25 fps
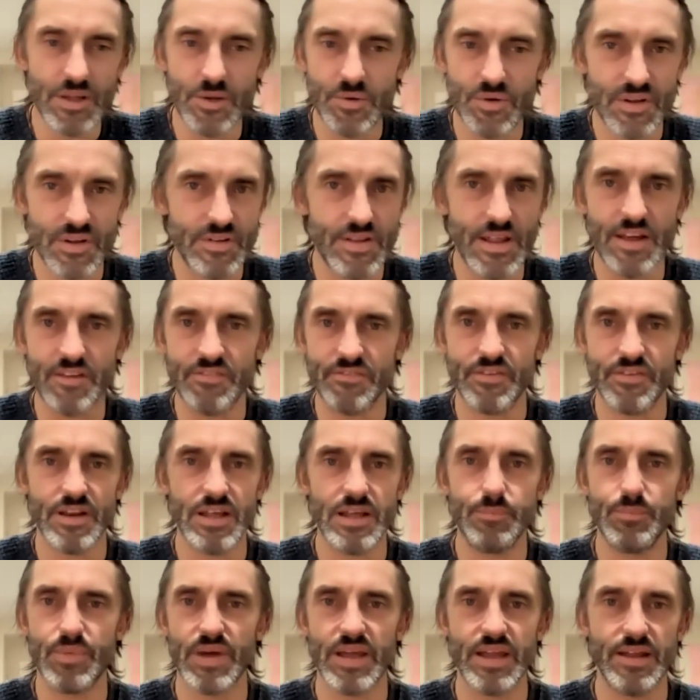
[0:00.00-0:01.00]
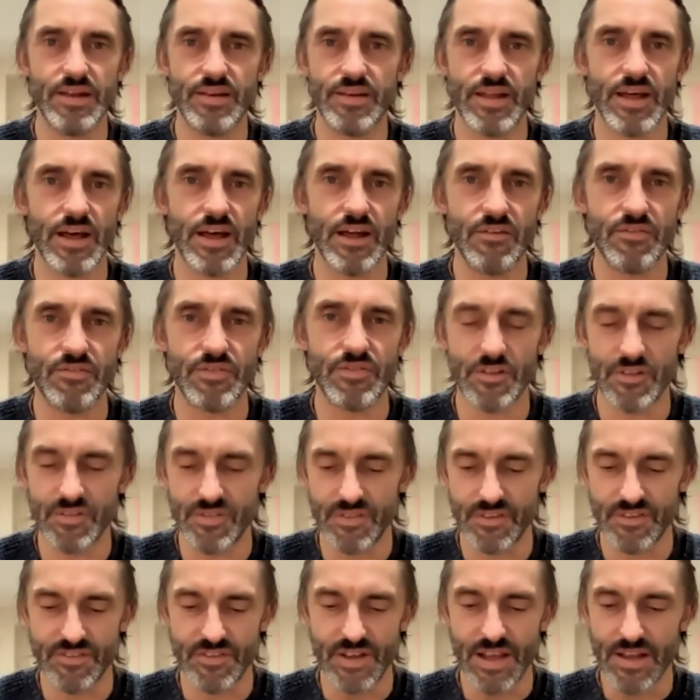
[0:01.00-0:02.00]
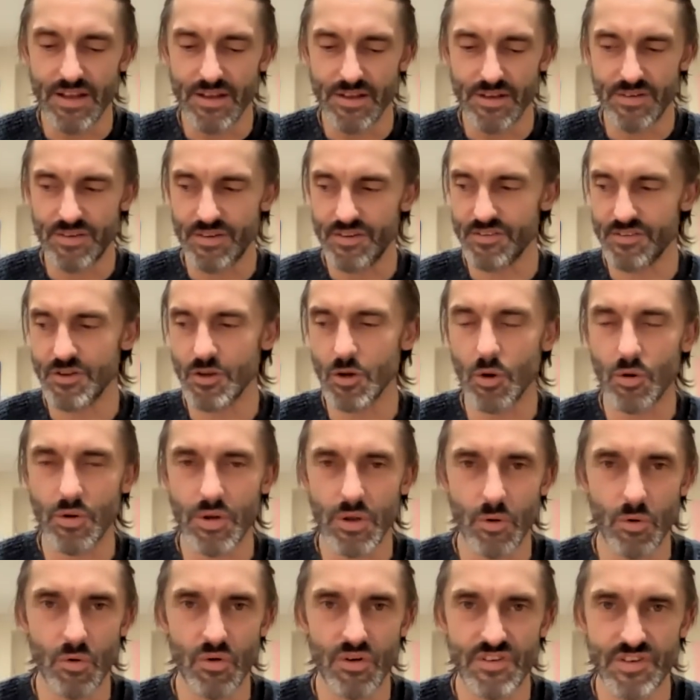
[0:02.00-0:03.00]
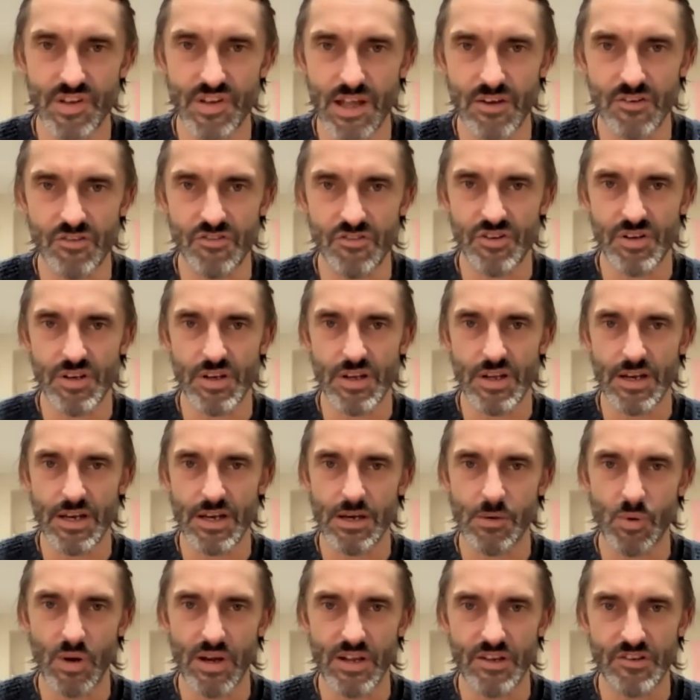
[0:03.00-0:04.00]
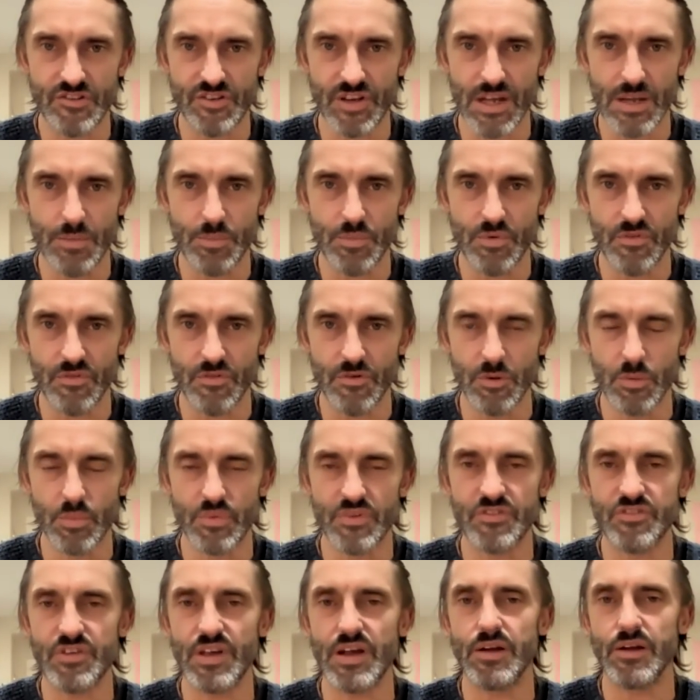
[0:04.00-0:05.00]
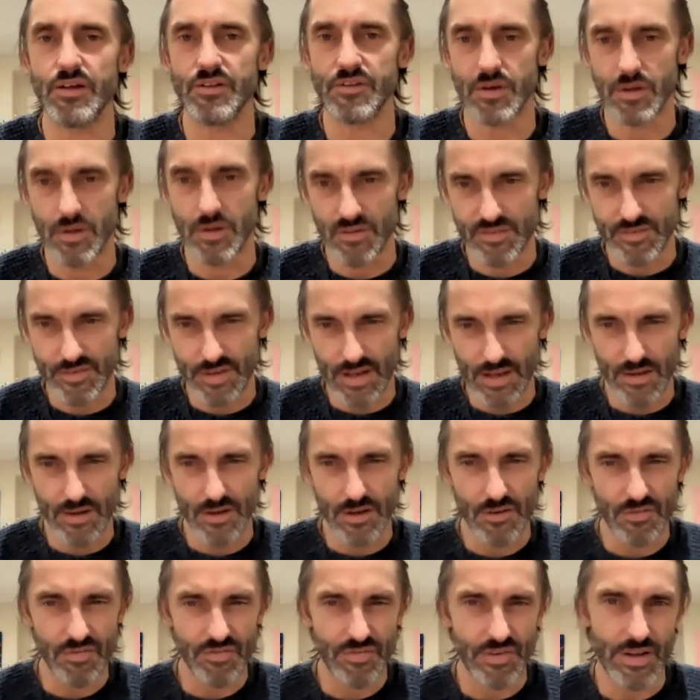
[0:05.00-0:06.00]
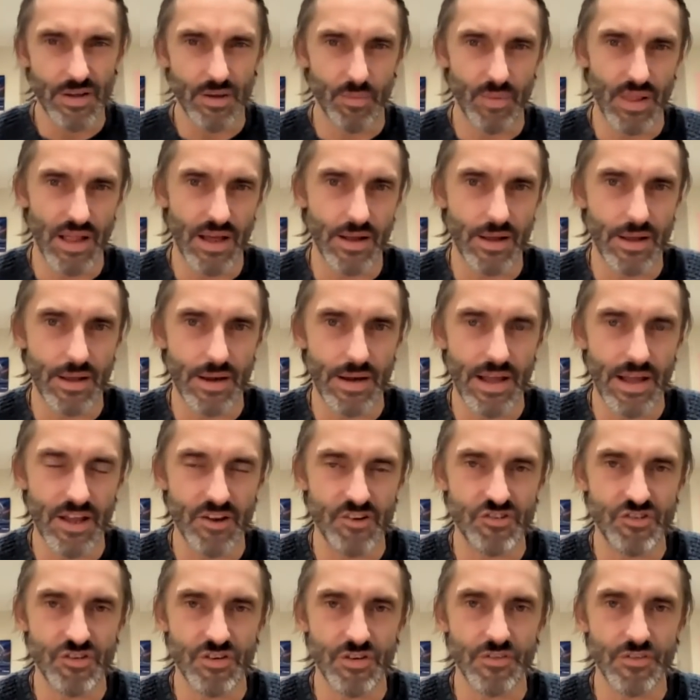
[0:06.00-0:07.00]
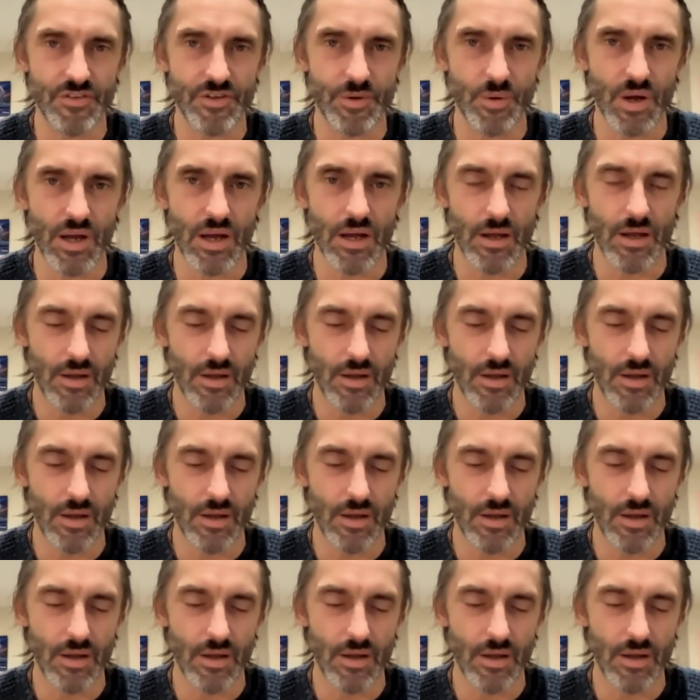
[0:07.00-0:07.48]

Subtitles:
would have definitely been there. The second it's got your attention in any way, shape, or form, the second you feel that connection to it.